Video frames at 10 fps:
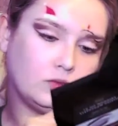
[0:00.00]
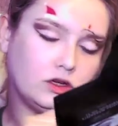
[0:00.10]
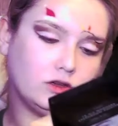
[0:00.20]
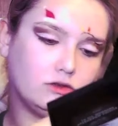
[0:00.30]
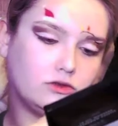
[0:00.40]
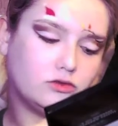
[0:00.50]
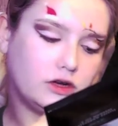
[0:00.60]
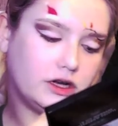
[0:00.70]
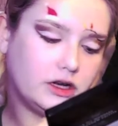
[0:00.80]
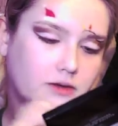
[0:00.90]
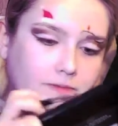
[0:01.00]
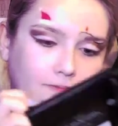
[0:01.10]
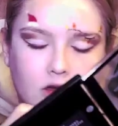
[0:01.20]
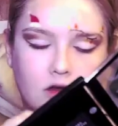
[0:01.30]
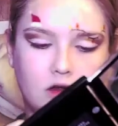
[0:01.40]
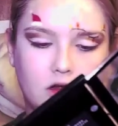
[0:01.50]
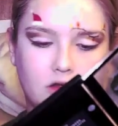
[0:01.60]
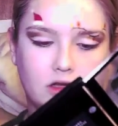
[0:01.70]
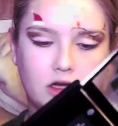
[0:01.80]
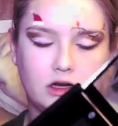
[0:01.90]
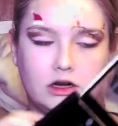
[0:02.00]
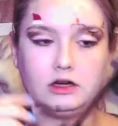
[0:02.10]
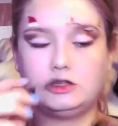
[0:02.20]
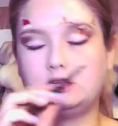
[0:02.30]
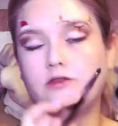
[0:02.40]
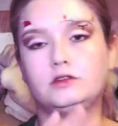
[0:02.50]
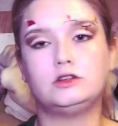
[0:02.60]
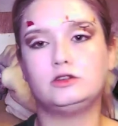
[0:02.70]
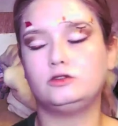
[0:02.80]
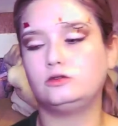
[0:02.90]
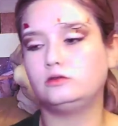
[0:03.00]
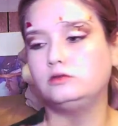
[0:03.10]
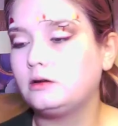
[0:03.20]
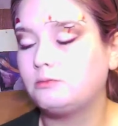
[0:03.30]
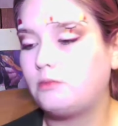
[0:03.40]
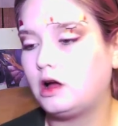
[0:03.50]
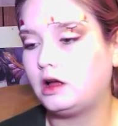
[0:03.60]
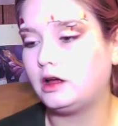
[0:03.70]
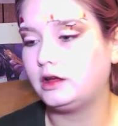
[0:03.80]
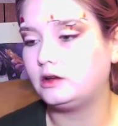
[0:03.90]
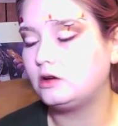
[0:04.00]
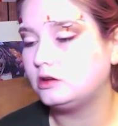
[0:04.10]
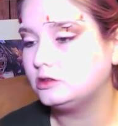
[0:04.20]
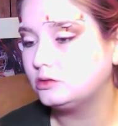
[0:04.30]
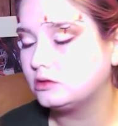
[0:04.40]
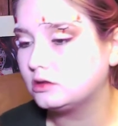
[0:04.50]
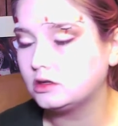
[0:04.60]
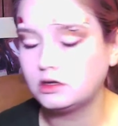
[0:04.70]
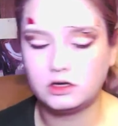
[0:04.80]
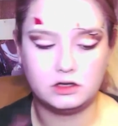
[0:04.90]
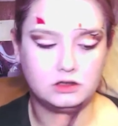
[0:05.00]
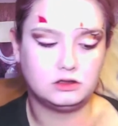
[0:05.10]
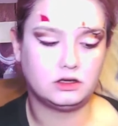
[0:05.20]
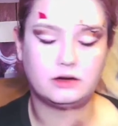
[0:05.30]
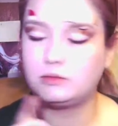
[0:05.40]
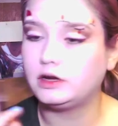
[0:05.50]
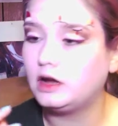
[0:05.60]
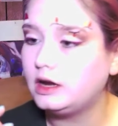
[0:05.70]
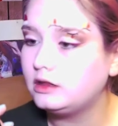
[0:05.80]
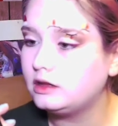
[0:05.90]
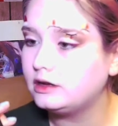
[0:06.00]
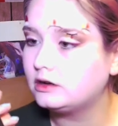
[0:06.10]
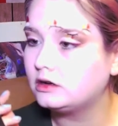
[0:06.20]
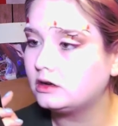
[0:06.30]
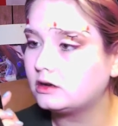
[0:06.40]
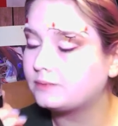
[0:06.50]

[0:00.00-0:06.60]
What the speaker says: we do green, and then I just have to do my contour and like my highlighter,